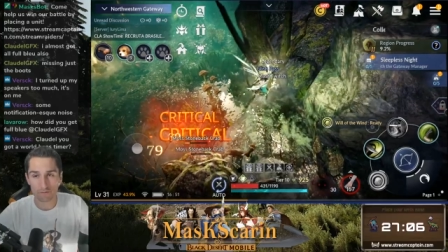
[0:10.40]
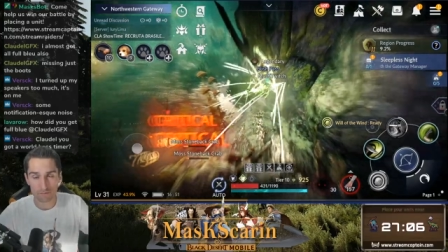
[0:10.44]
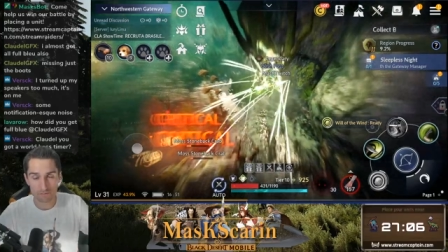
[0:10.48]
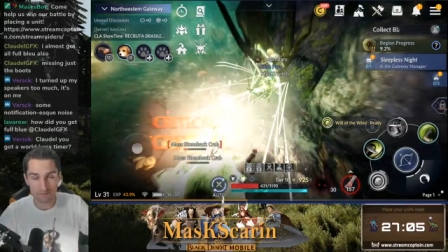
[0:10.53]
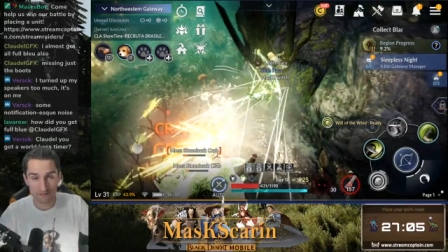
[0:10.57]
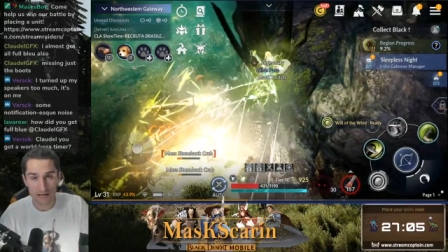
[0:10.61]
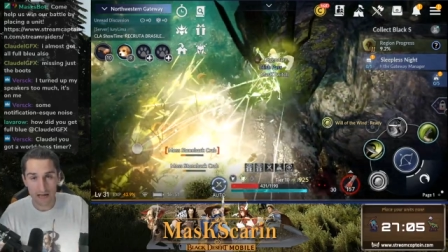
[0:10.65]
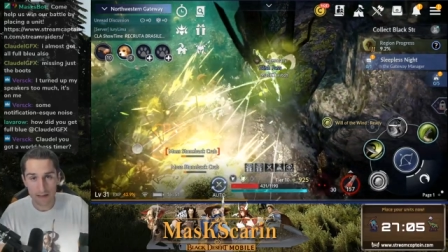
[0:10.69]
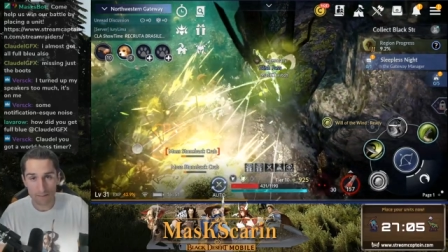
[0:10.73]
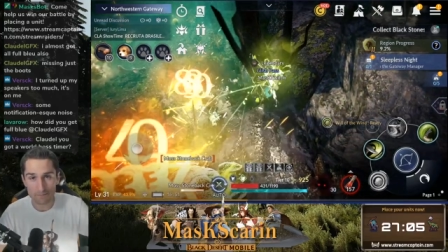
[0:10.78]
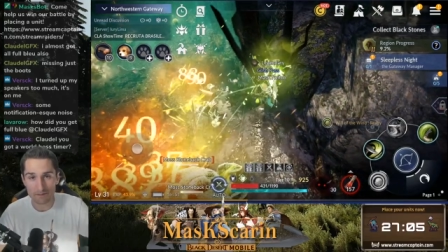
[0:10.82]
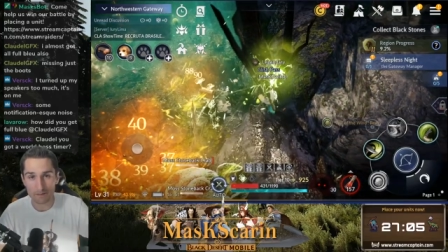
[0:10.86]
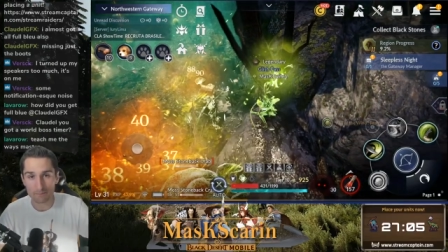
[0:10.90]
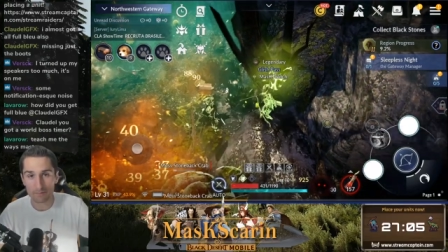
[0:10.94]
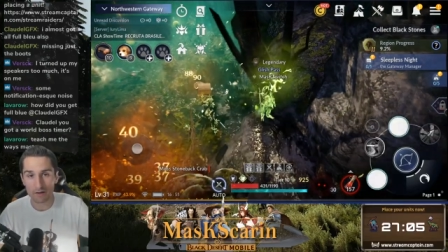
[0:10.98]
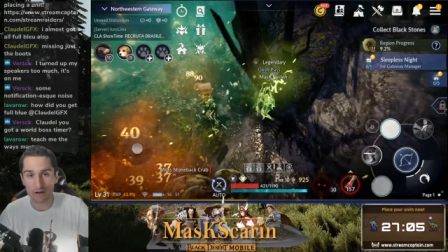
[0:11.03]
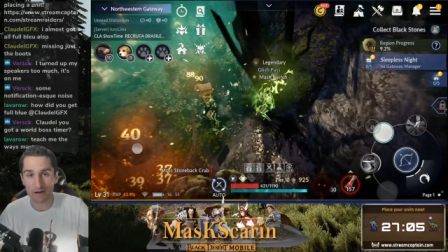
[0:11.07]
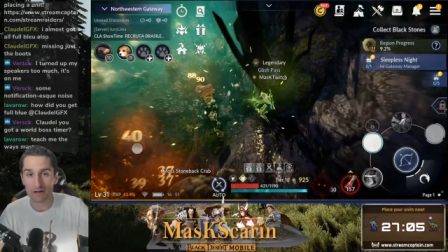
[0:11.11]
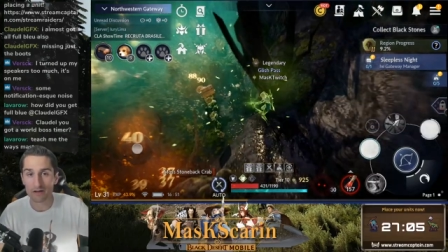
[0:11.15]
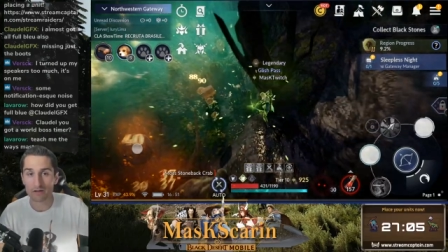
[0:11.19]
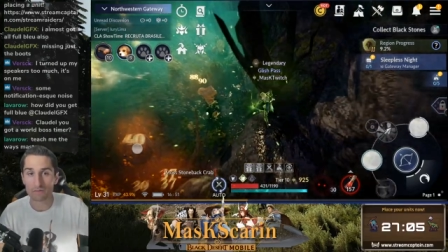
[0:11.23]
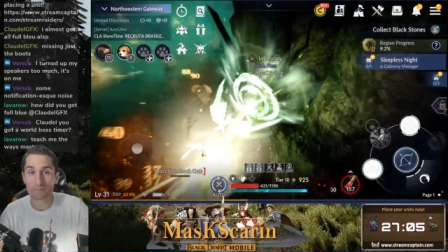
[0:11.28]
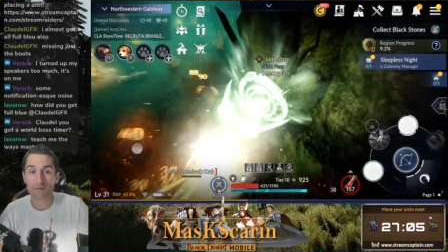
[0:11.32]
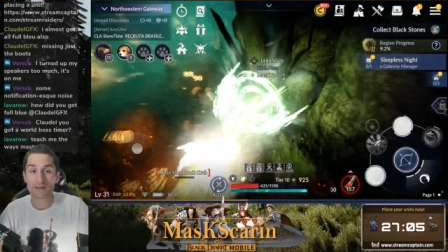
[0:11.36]
from top to
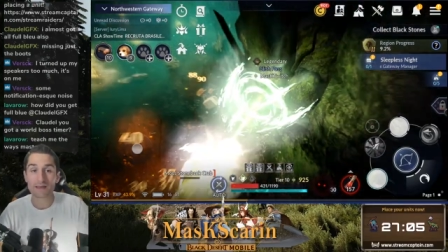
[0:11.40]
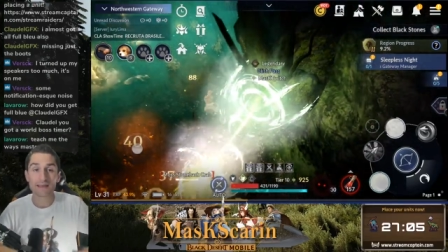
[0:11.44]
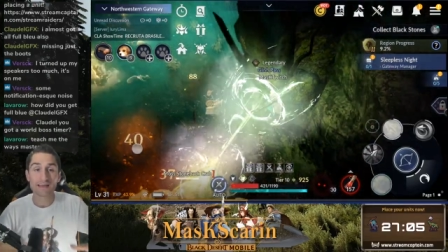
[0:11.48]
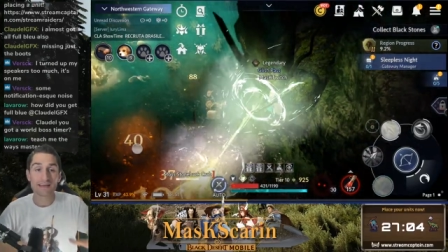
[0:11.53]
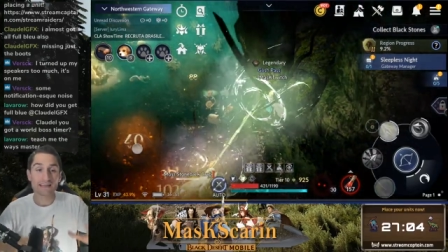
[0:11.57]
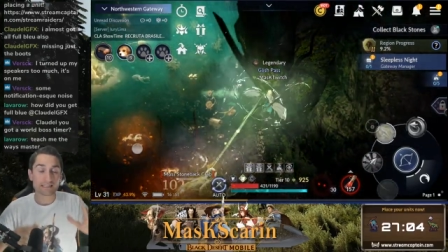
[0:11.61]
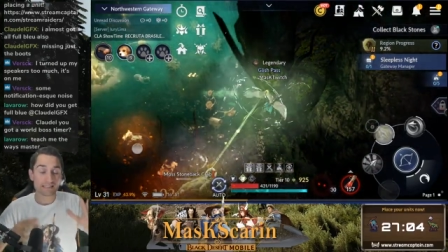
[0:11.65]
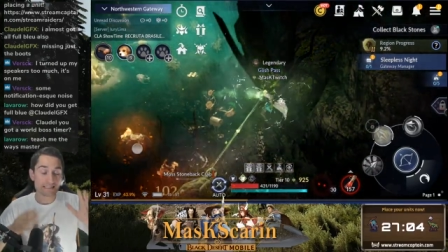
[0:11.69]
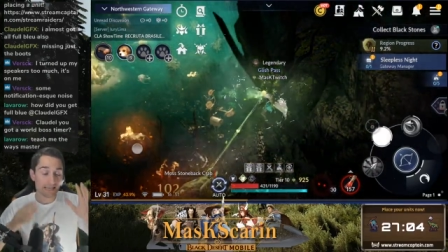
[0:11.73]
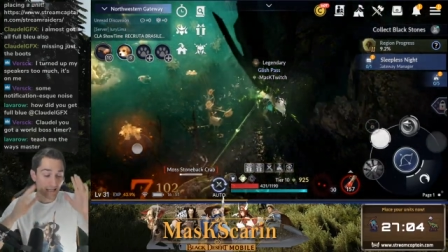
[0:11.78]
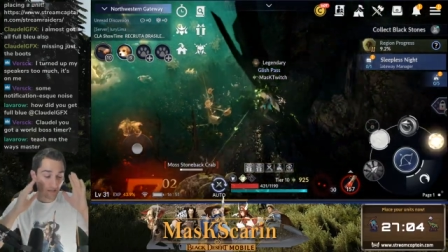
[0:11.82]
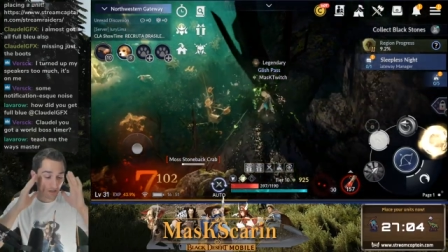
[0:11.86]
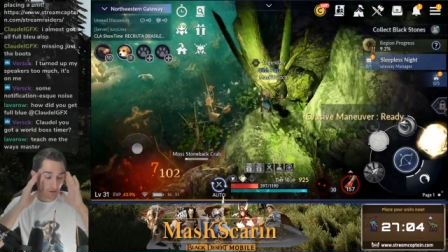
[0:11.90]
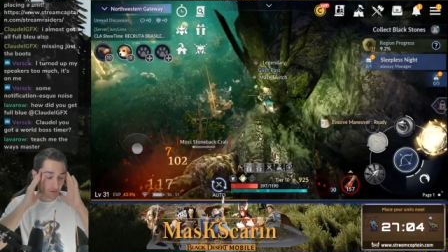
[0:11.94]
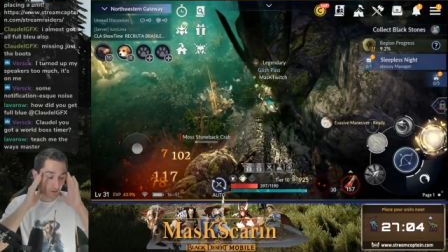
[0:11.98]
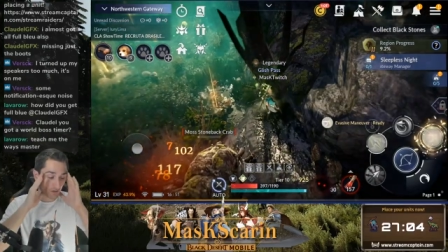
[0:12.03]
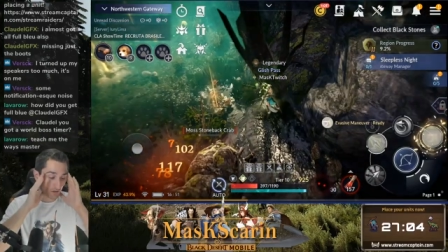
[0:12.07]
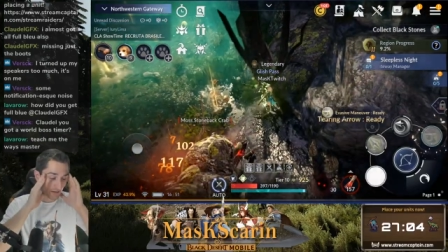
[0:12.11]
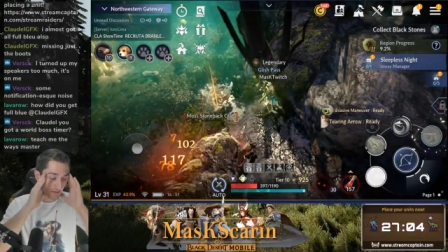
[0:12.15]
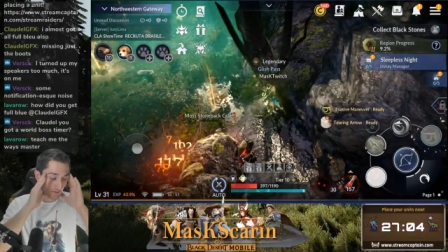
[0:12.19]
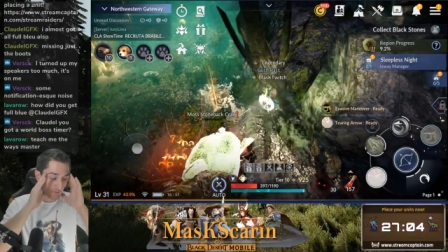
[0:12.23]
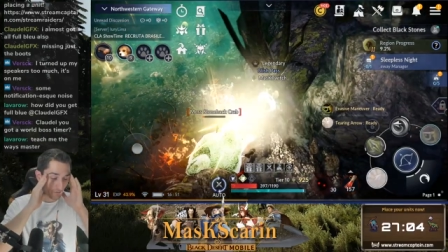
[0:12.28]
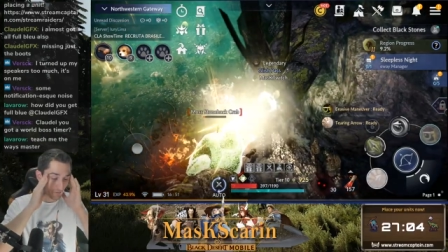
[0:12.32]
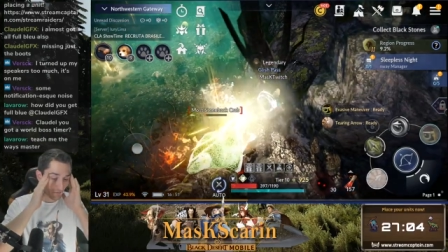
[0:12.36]
bottom, take a
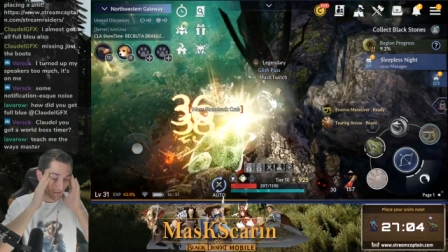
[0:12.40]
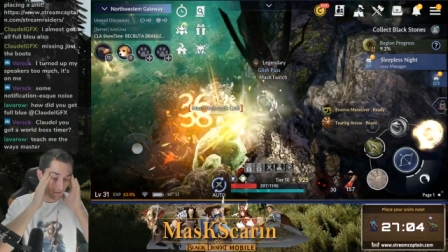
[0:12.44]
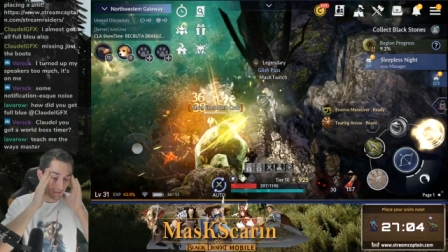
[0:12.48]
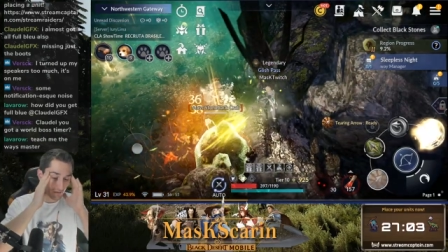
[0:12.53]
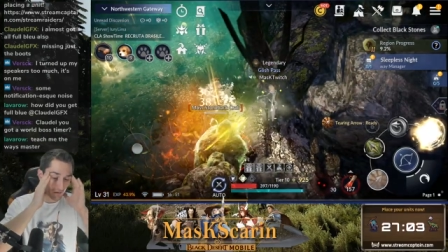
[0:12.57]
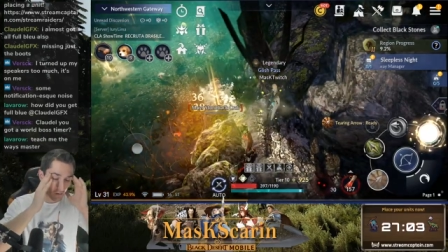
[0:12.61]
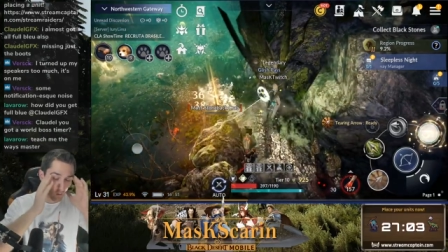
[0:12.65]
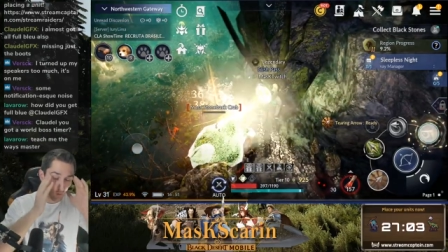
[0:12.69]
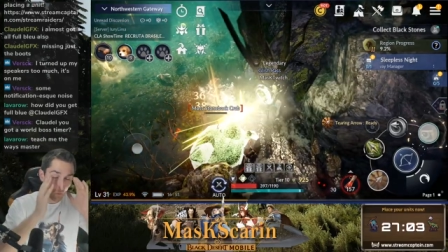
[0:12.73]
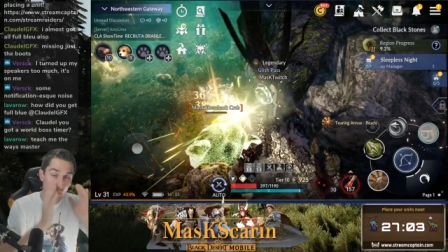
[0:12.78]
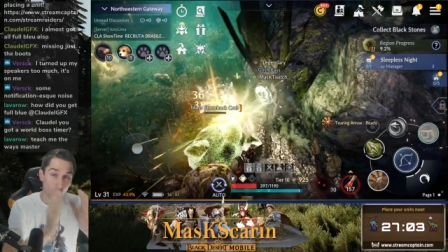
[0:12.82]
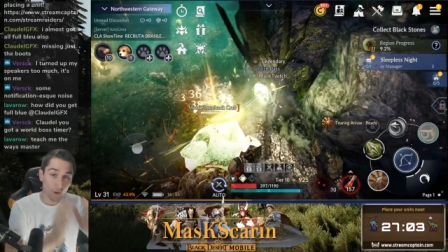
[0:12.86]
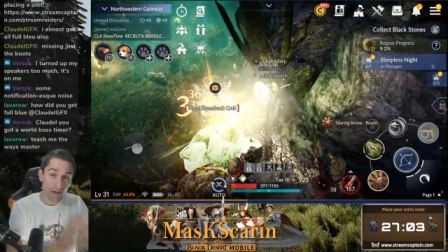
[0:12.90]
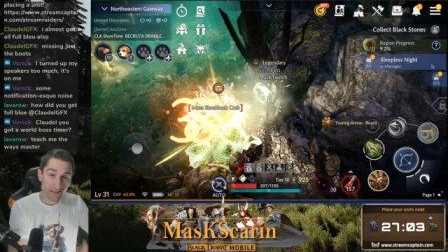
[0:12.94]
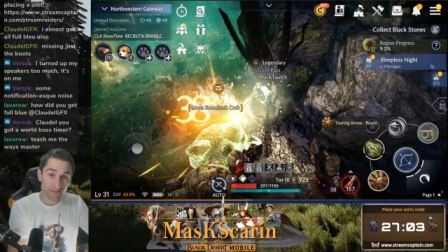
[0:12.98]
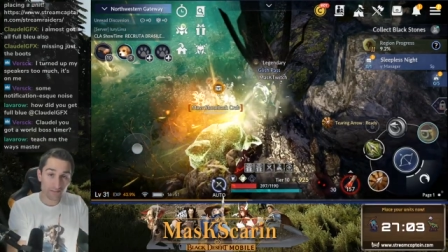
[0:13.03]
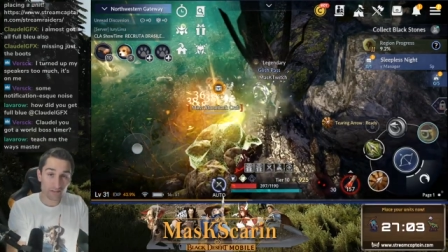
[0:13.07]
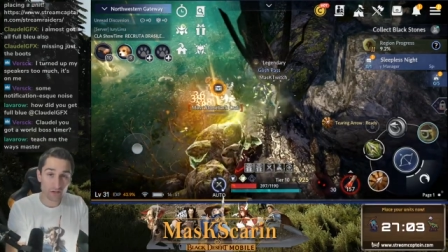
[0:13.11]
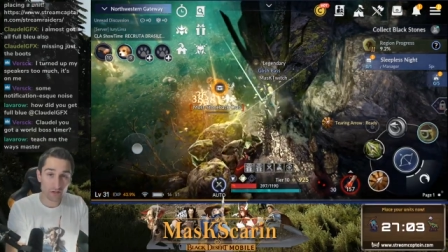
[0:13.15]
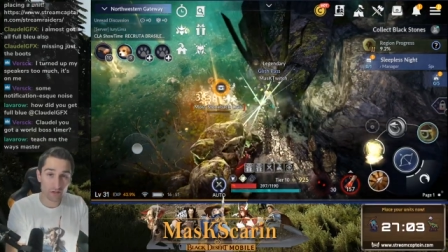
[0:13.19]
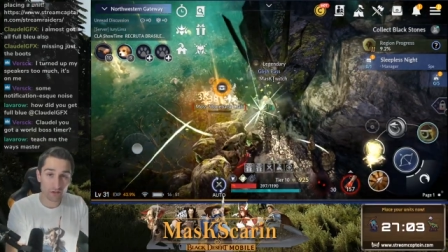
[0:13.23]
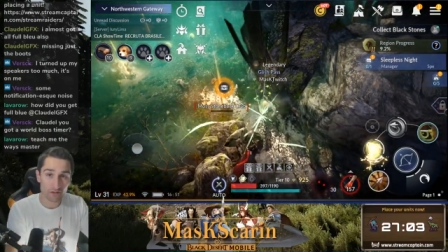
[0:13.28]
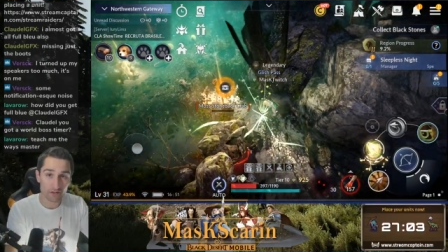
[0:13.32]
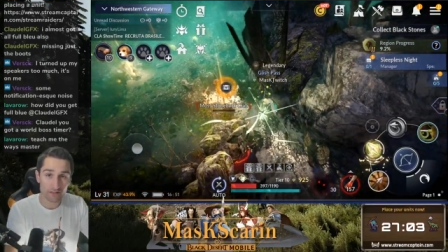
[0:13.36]
look and figure out what
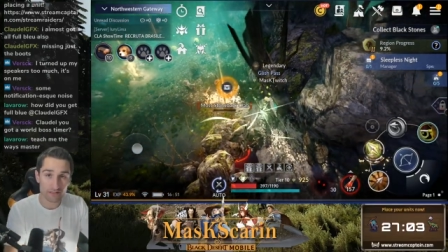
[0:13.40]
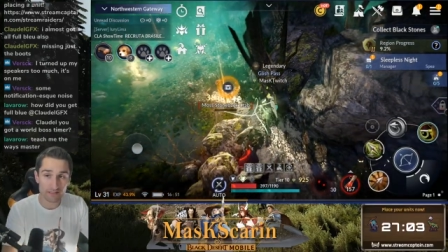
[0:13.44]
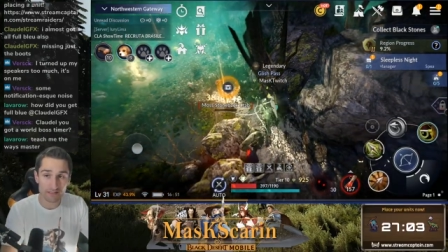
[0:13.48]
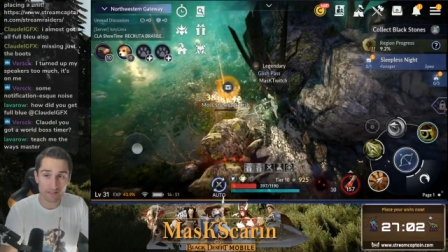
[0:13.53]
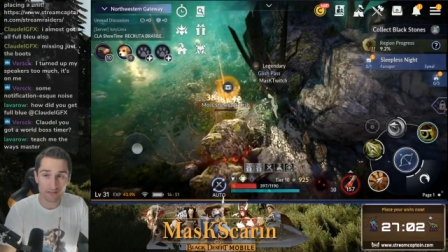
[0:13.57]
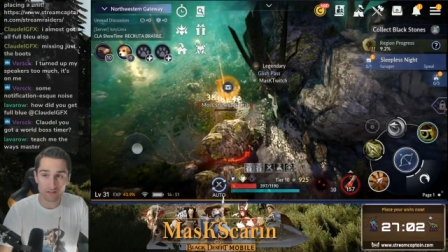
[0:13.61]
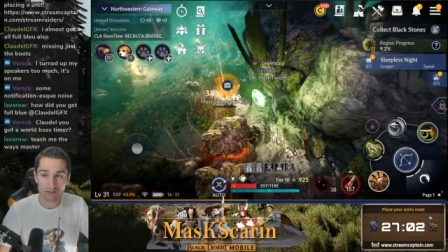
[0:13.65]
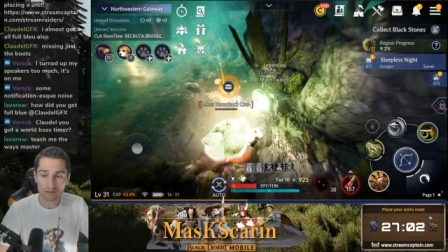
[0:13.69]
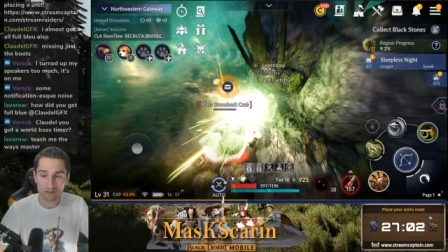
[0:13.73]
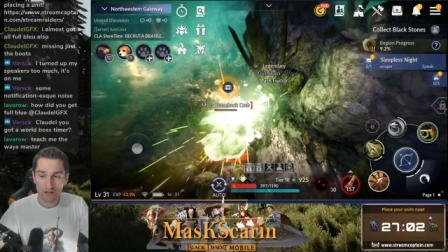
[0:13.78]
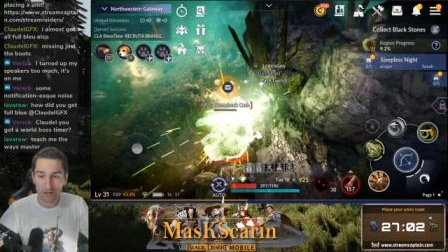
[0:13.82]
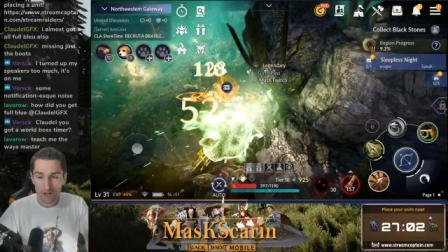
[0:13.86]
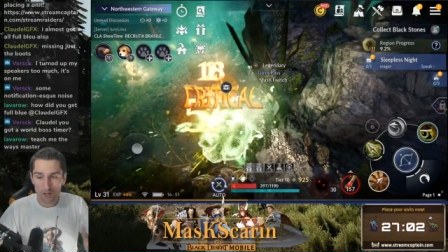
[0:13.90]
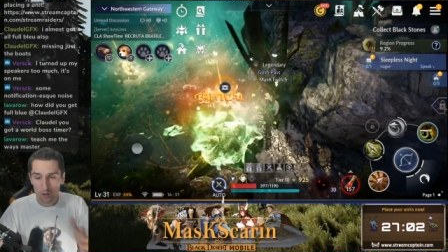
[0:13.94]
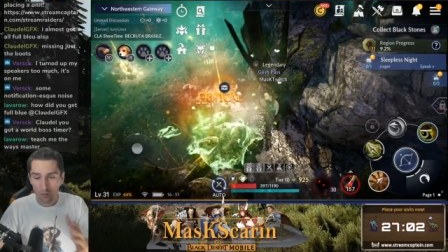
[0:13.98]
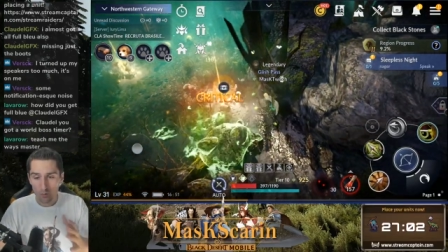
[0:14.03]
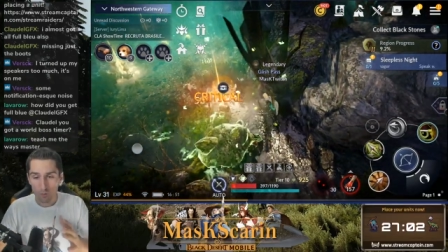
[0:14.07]
is a good deal,